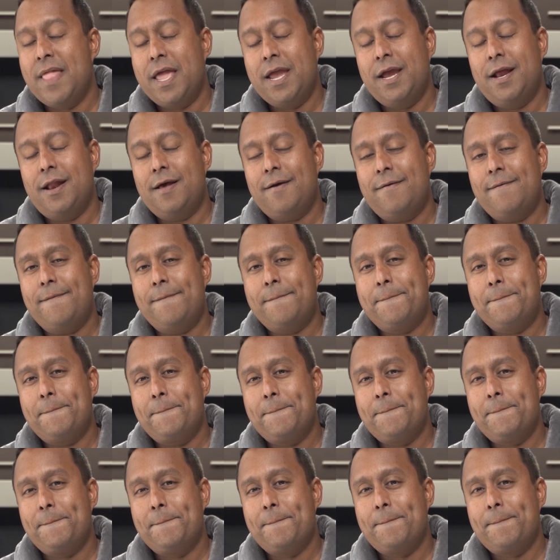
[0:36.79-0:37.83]
You know,
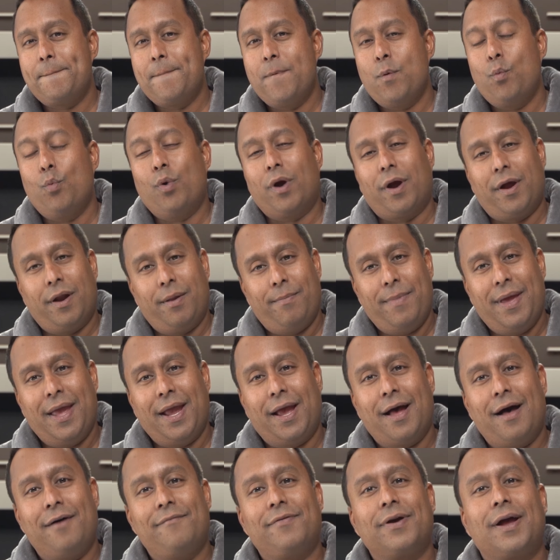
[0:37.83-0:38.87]
we're gonna
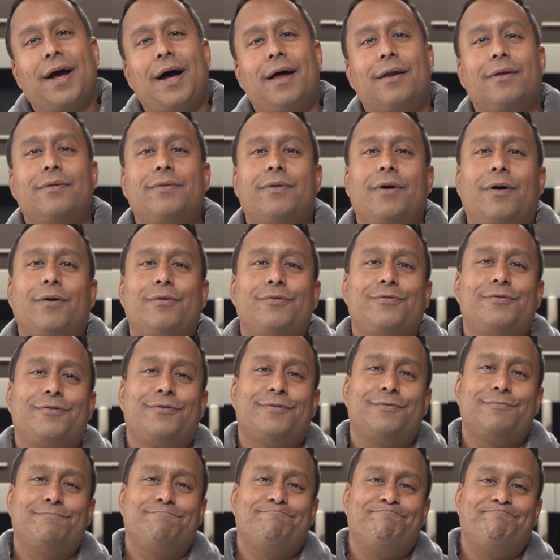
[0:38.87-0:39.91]
make avocado toast,
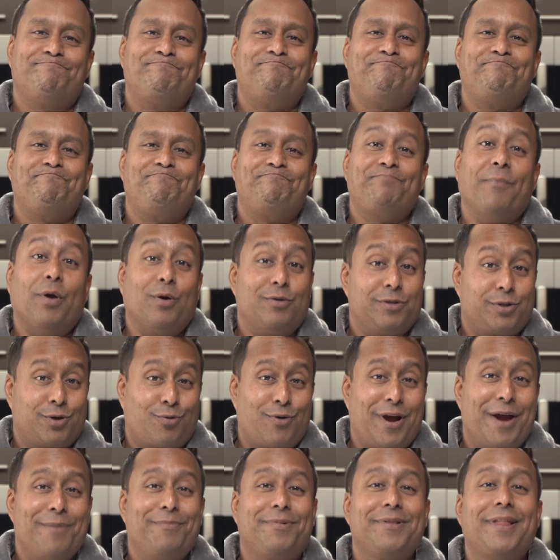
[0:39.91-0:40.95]

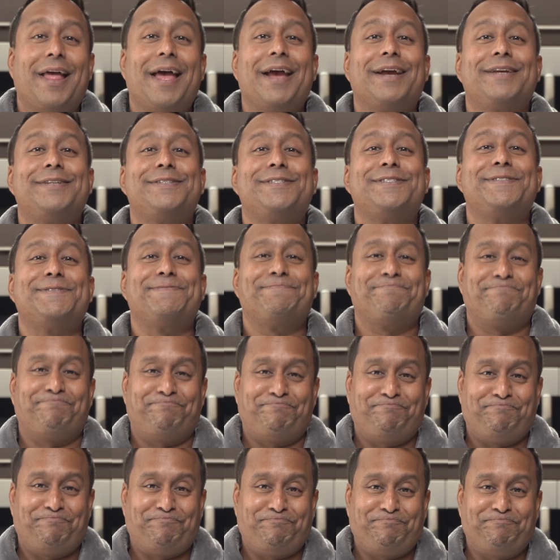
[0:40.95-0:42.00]
scrambled eggs,
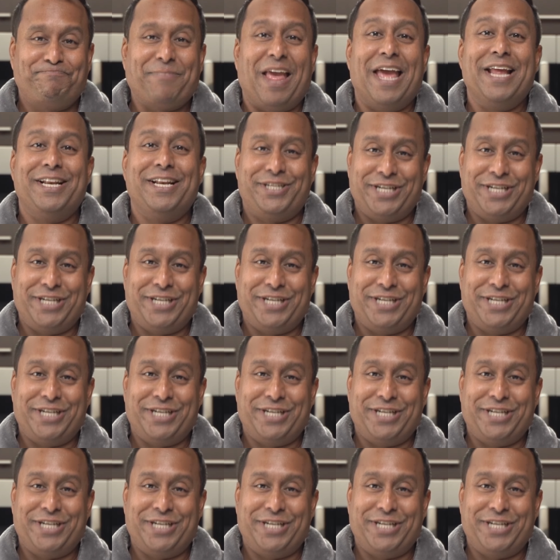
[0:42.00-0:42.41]
and